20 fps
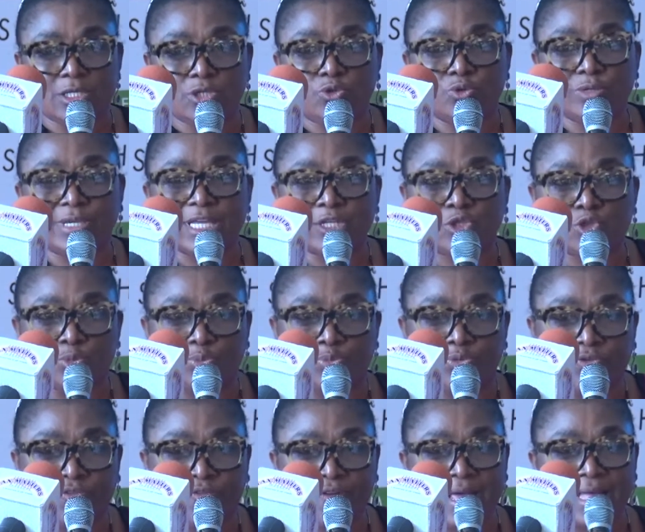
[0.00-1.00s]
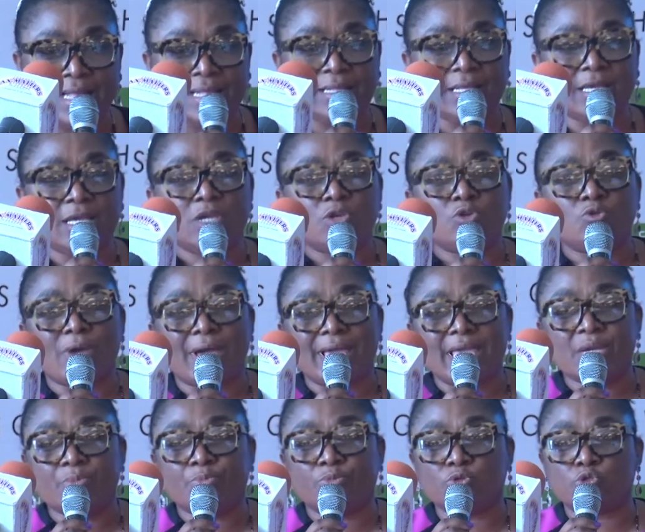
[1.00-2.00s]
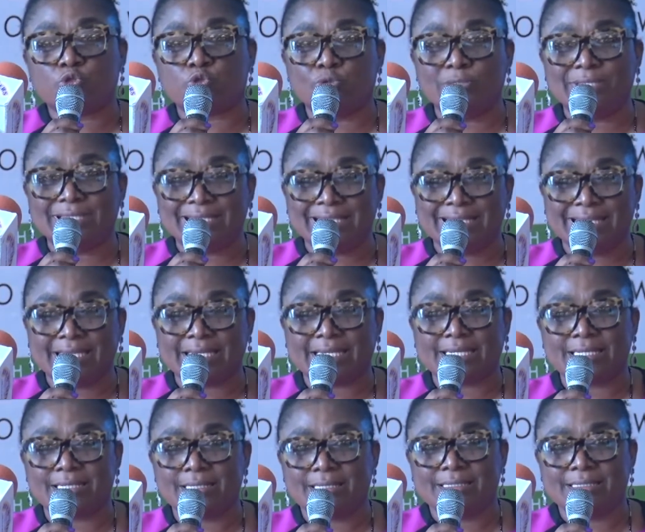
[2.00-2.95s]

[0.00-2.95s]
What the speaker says: You get to profile, you are able to link